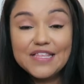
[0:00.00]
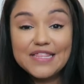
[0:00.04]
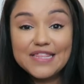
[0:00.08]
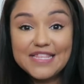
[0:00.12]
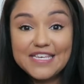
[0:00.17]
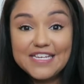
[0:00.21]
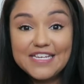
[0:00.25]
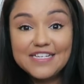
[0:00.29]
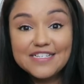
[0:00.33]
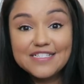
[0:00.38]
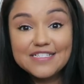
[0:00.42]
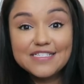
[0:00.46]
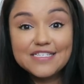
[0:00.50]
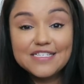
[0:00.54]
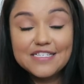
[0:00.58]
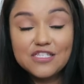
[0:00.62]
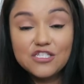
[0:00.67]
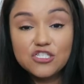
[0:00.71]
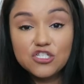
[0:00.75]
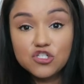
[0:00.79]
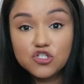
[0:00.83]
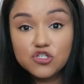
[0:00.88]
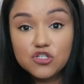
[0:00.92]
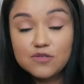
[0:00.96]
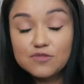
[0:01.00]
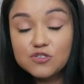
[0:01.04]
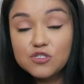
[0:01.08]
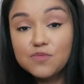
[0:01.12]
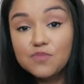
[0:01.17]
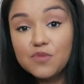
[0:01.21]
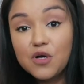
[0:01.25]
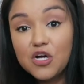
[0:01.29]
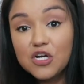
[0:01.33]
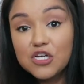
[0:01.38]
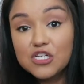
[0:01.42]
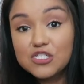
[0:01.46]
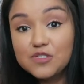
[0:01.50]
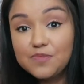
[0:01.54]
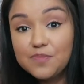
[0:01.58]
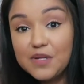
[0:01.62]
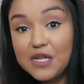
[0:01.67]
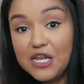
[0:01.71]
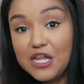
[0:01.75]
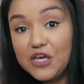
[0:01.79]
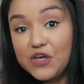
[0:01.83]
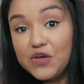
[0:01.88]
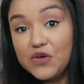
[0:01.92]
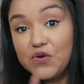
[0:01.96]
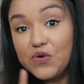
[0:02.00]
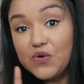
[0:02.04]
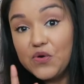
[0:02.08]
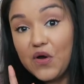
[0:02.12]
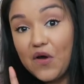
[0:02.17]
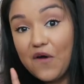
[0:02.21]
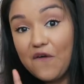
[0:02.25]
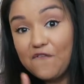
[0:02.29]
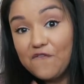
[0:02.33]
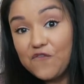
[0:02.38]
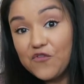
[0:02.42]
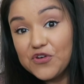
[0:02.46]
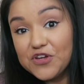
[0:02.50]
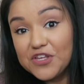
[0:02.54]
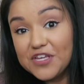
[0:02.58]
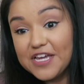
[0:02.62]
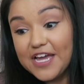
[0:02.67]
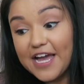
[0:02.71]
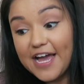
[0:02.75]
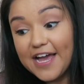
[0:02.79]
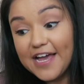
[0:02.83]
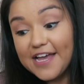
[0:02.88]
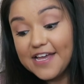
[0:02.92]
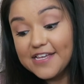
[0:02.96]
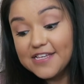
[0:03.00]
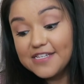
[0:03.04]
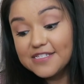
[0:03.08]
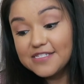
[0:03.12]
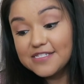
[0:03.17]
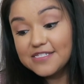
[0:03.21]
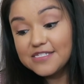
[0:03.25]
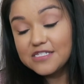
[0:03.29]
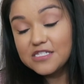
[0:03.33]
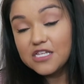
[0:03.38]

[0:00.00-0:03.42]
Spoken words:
linked in the description box below for you guys.